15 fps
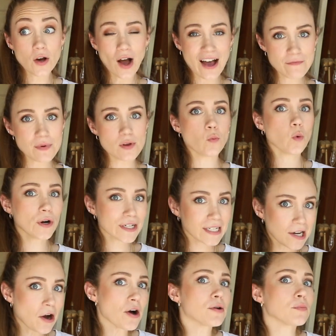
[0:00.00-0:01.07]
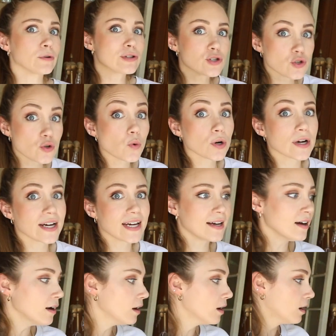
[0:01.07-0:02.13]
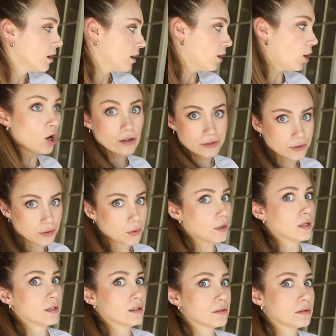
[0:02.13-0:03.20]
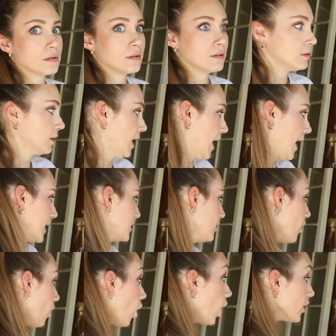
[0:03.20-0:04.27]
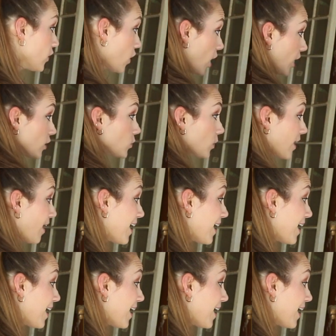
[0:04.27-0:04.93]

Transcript: I've been working on restoring all the doors and all the hardware.